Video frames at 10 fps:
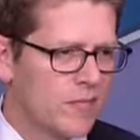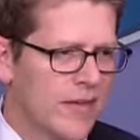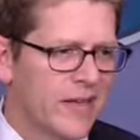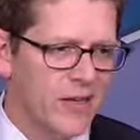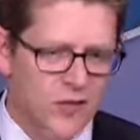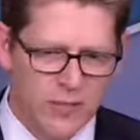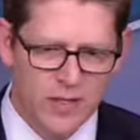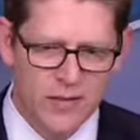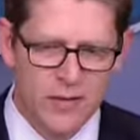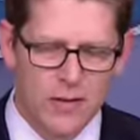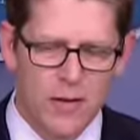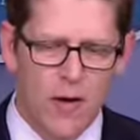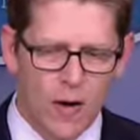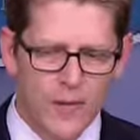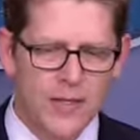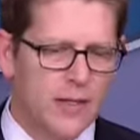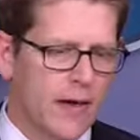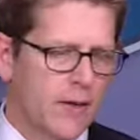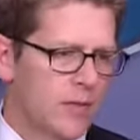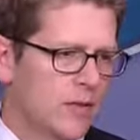make ends meet, harm the
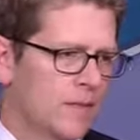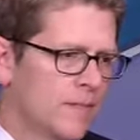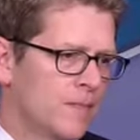economy,